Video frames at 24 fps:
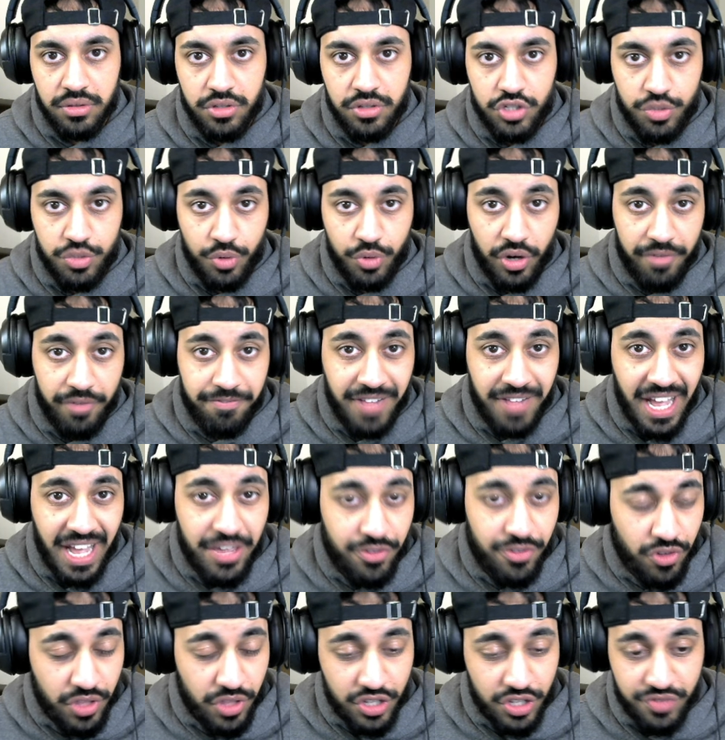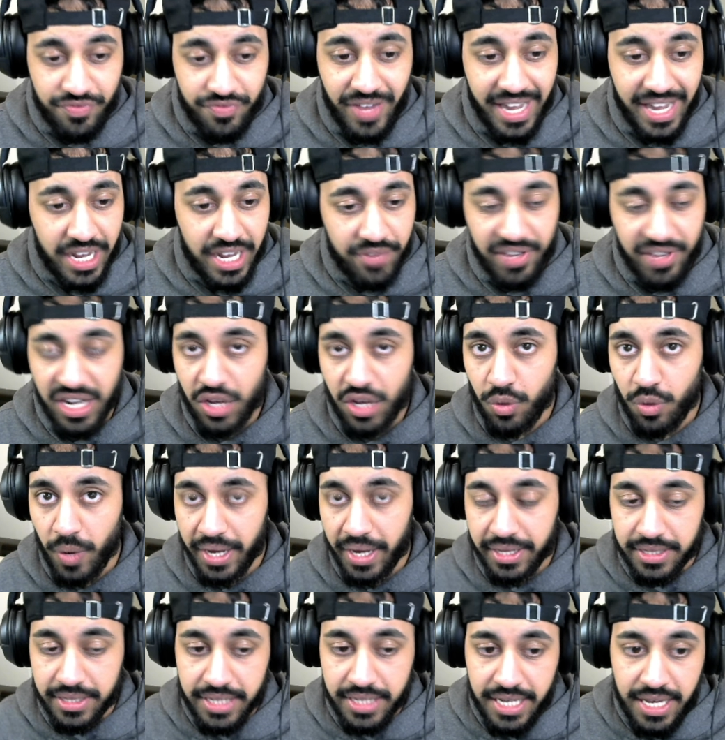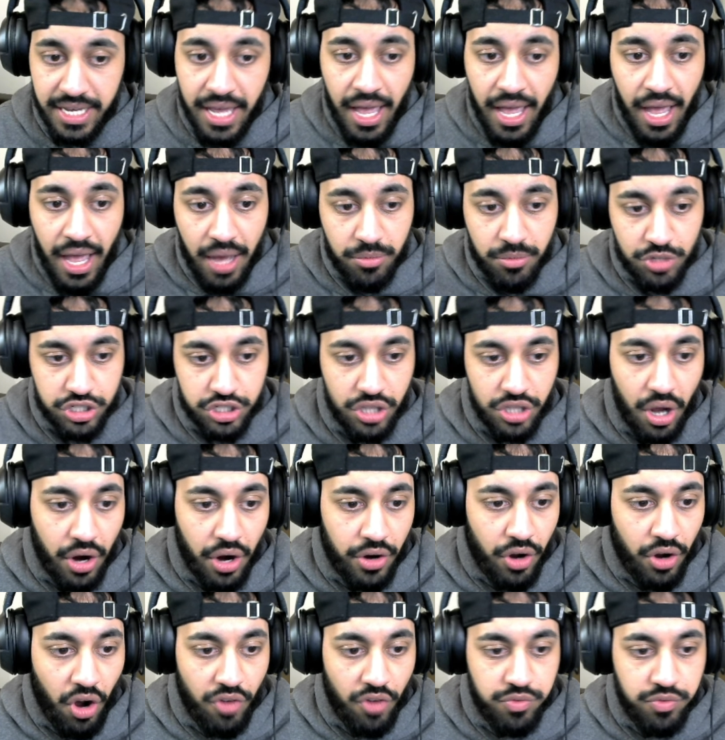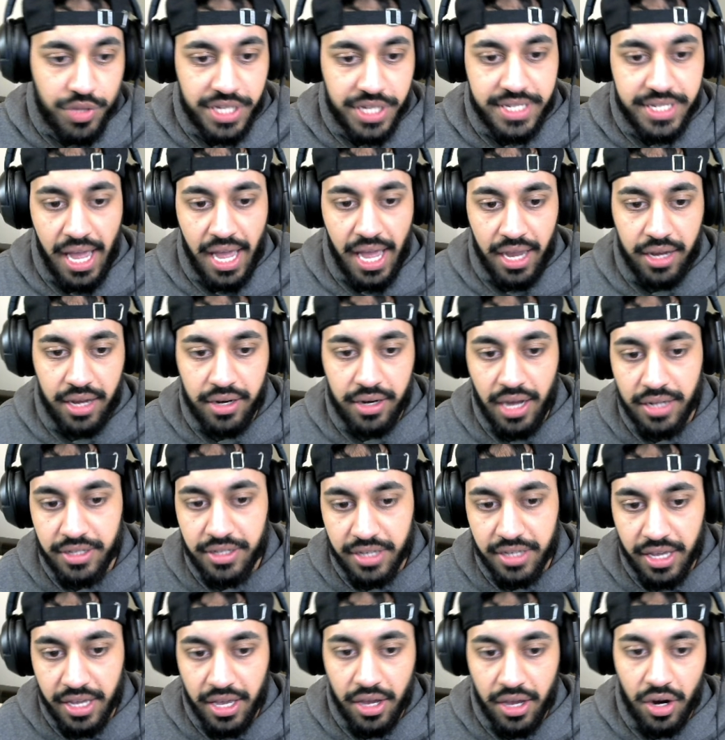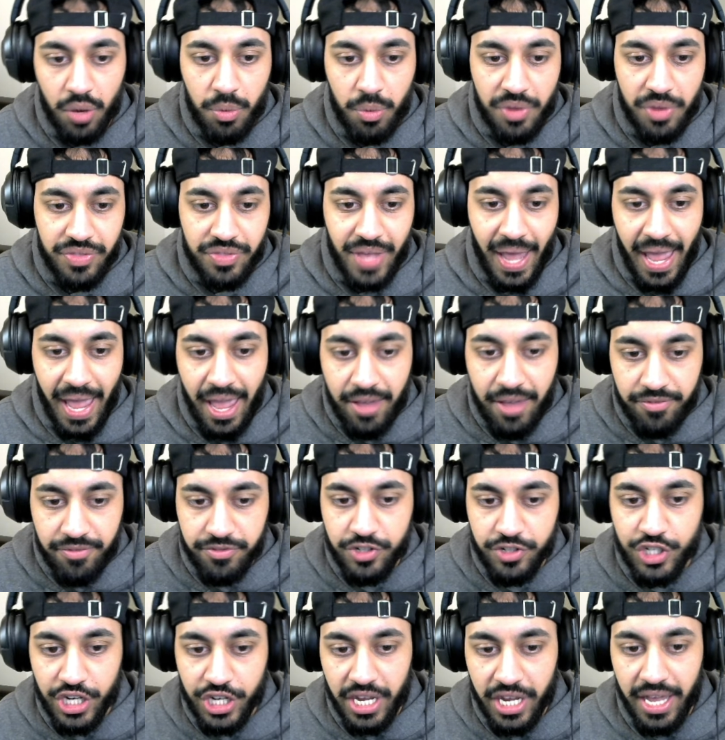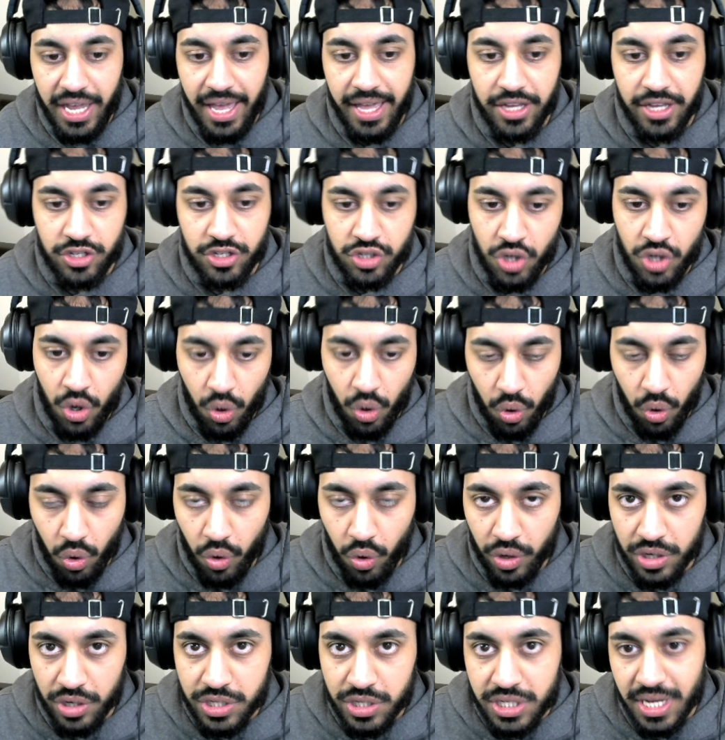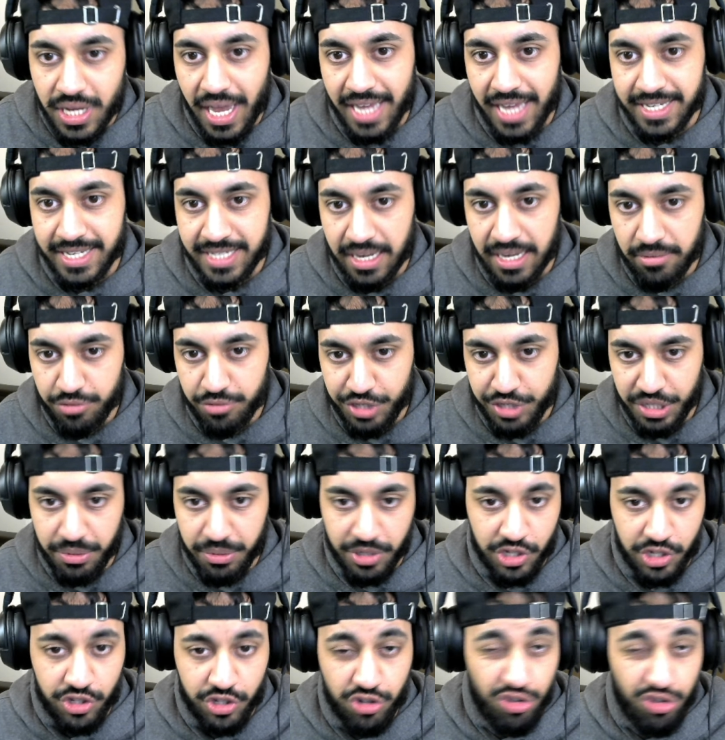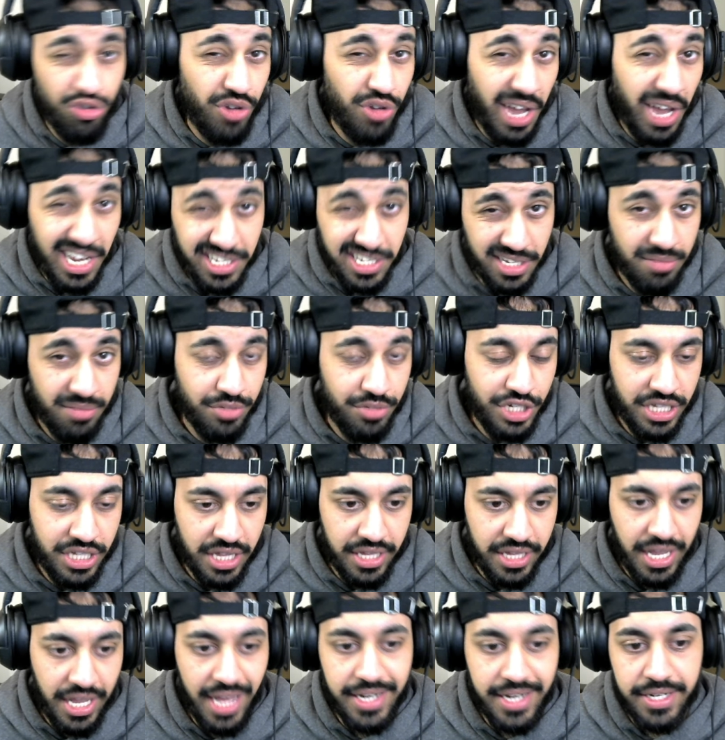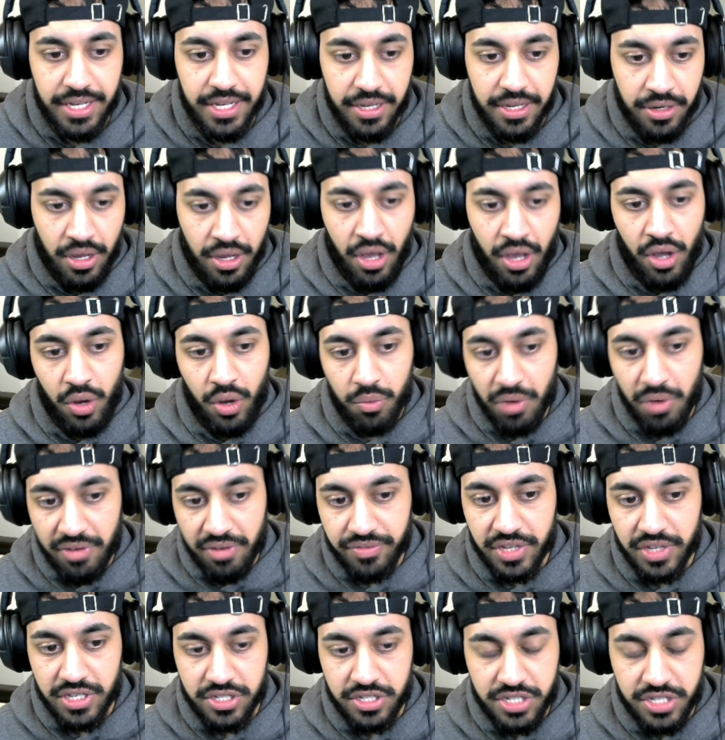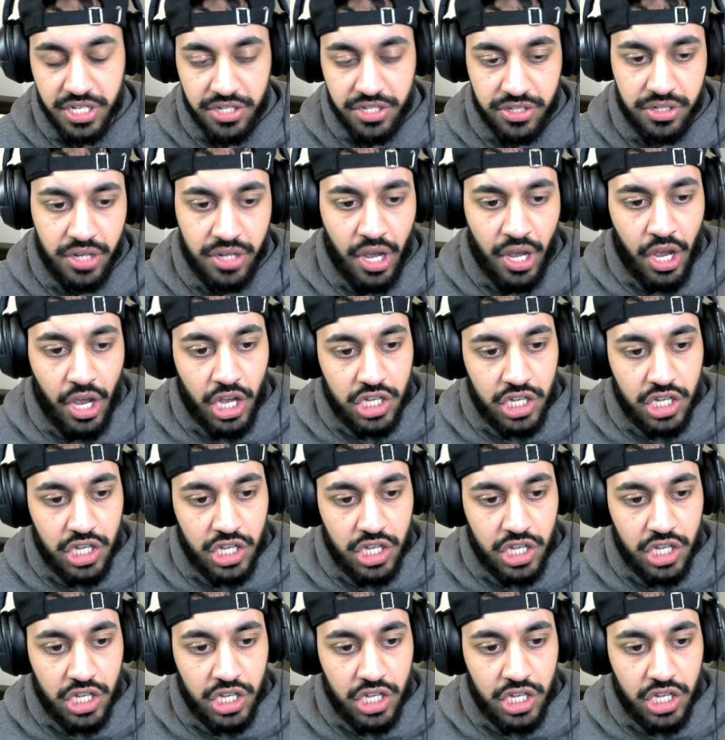So we're going to fly through this very, very quickly, and we're starting off with the TAQ Eradicator with the FJX Horus SMG, which is the new SMG that they added in with this season.